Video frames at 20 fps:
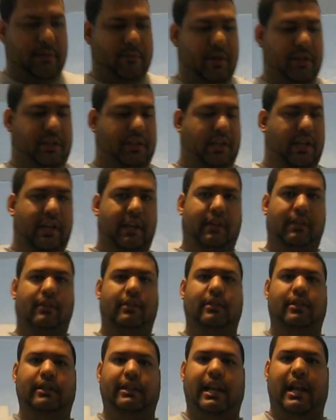much it.
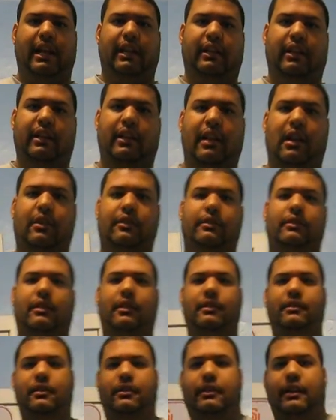You got anything else
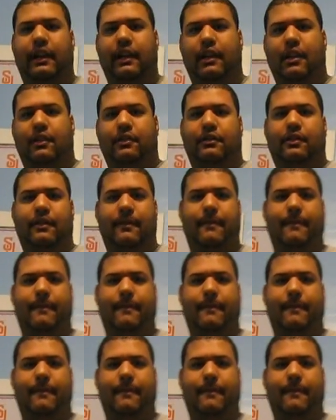to say, Nels?